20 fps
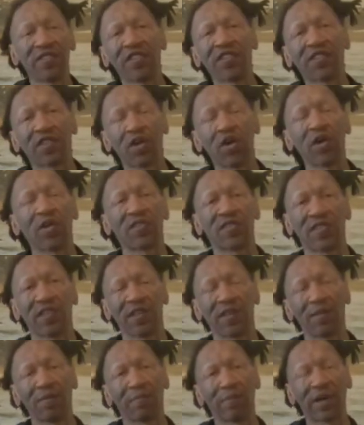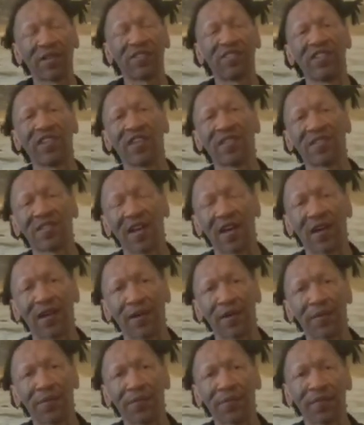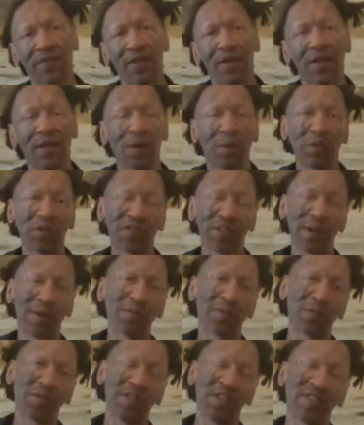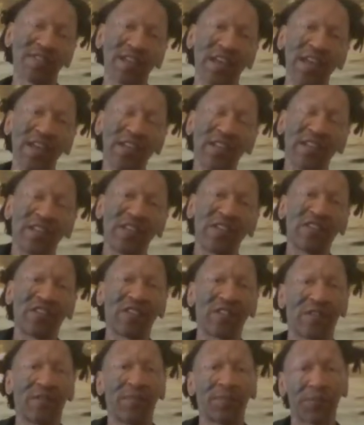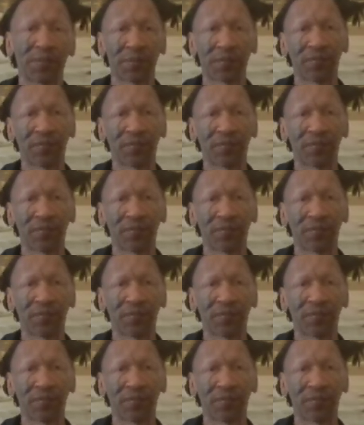is this cook set by GSI, which comes with this 8-inch